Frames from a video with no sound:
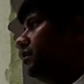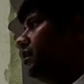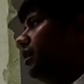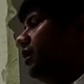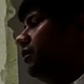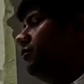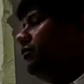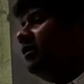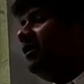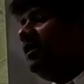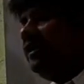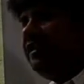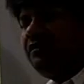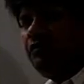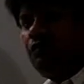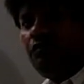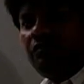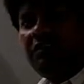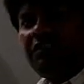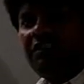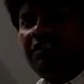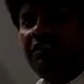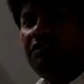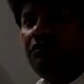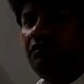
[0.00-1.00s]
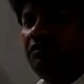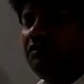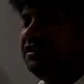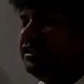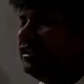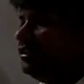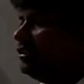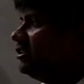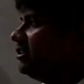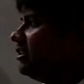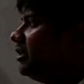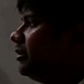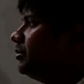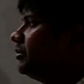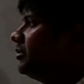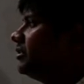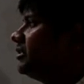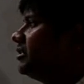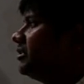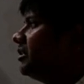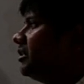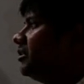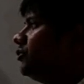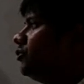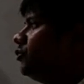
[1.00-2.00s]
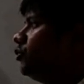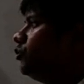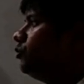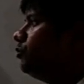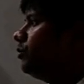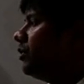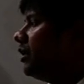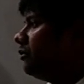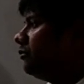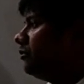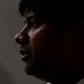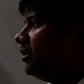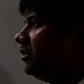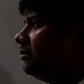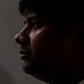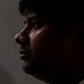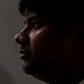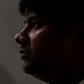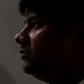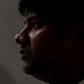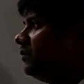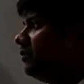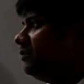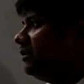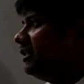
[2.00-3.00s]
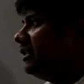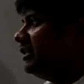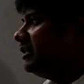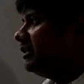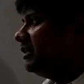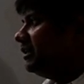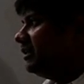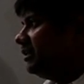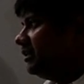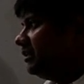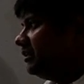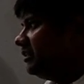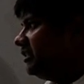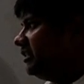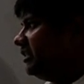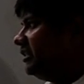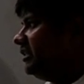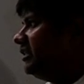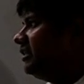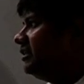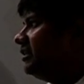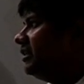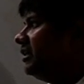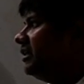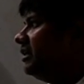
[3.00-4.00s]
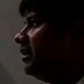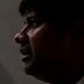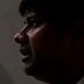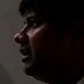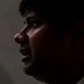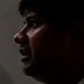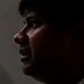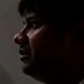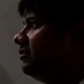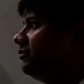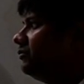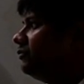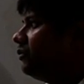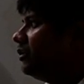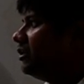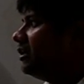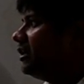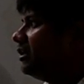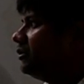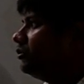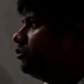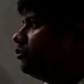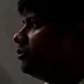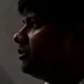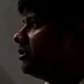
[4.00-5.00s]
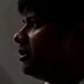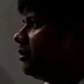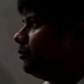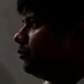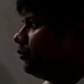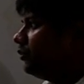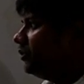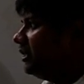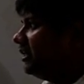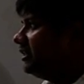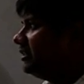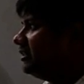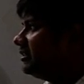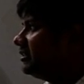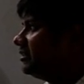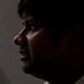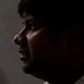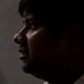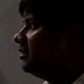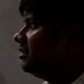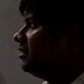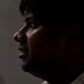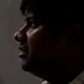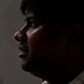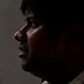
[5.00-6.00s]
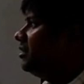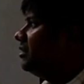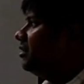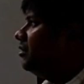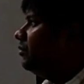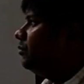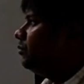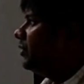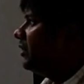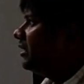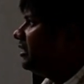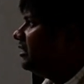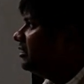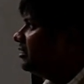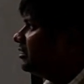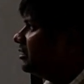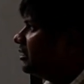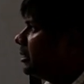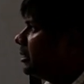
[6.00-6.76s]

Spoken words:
our SoCs or these chips consume power. We will see what are those components. But